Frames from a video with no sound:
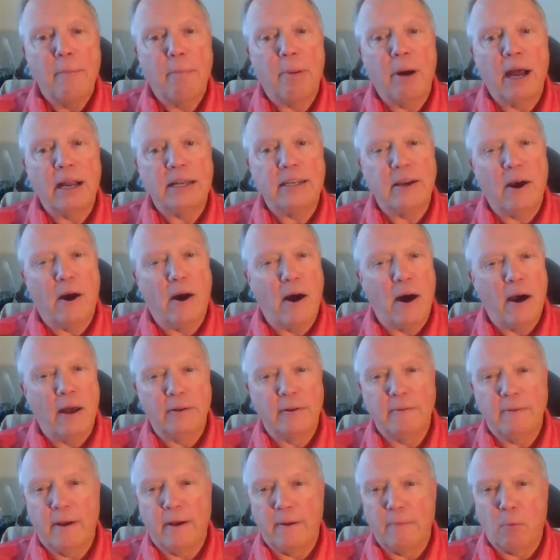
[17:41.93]
But
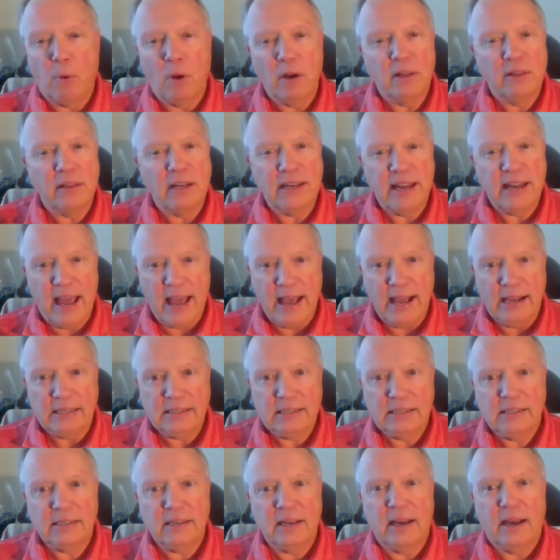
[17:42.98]
on uh, one of the
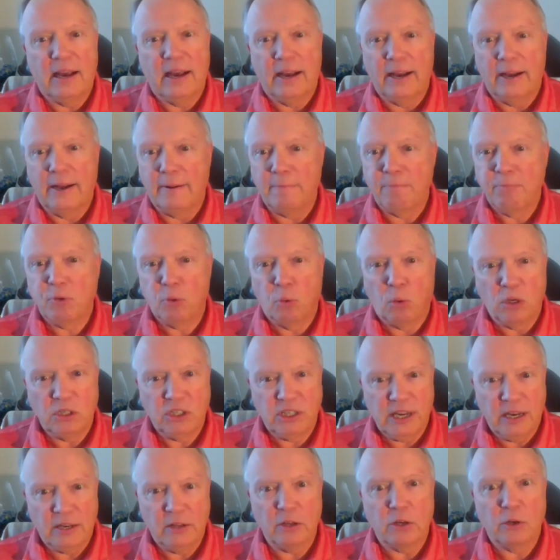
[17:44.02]
days, uh,
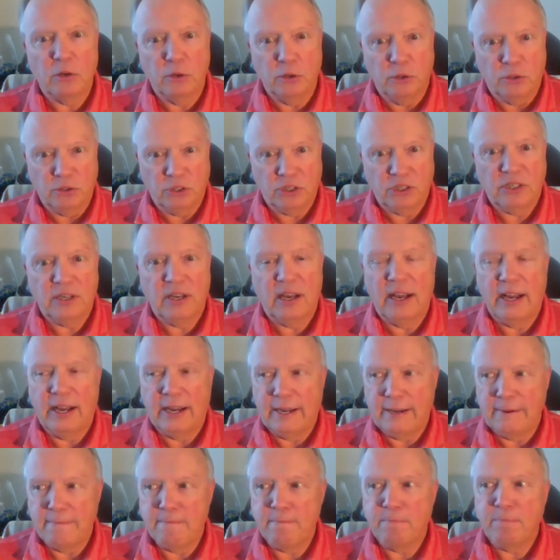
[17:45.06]
towards the end of the cruise,
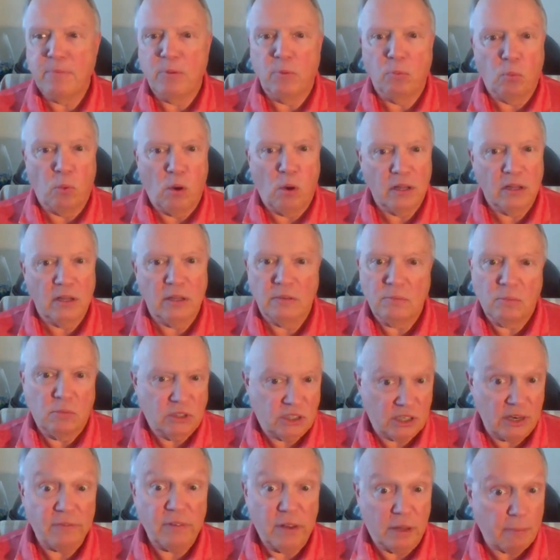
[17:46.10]
um, one of the well,
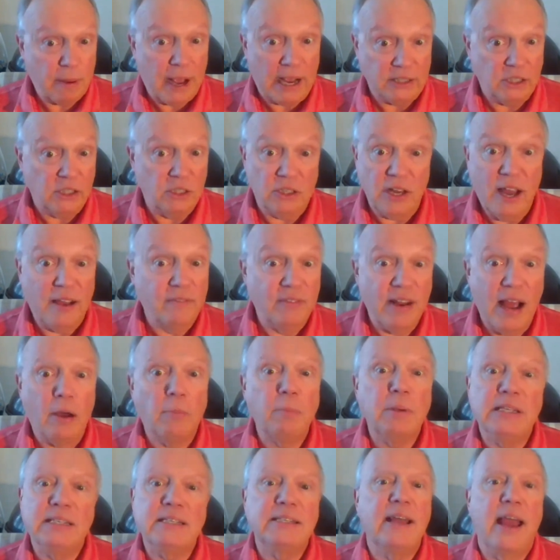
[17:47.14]
several of the passengers have now
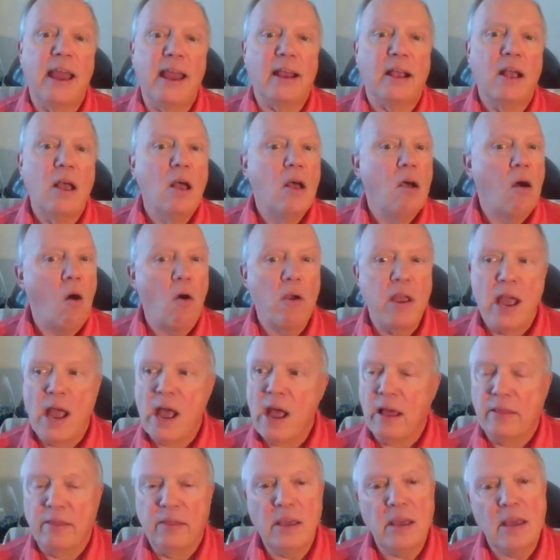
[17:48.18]
been saying, "Oh
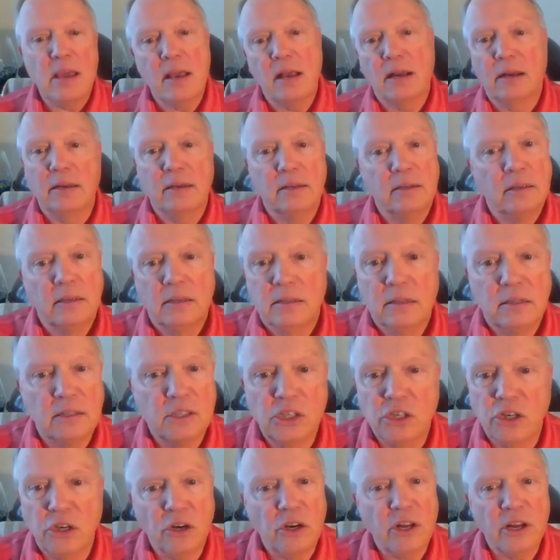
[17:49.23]
yeah, the uh, the
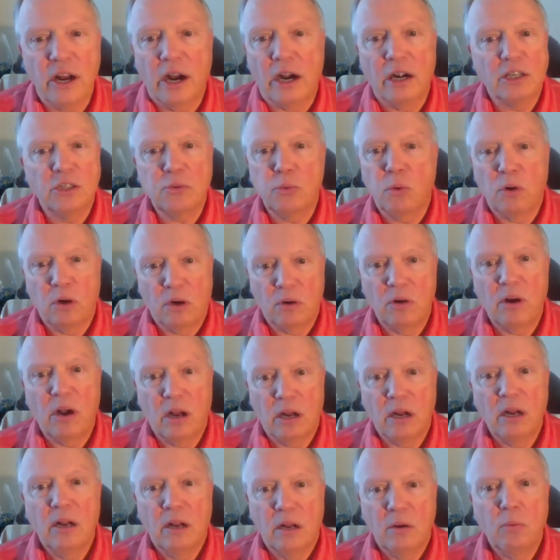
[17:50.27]
security guards were uh,
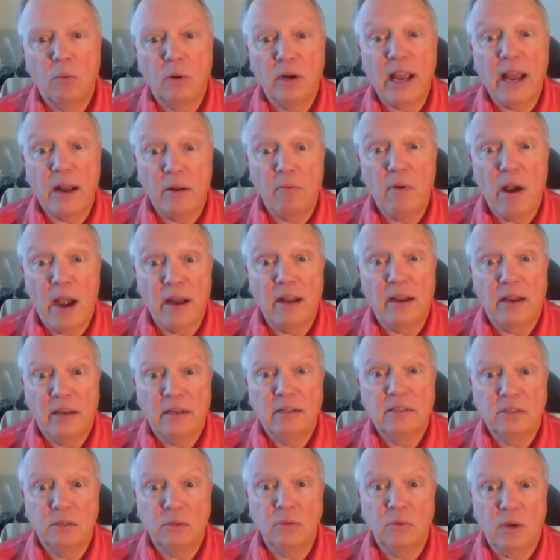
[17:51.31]
were getting ready
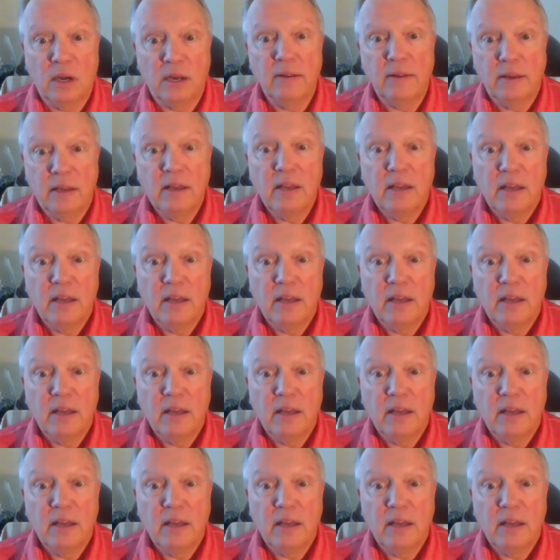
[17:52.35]
to uh,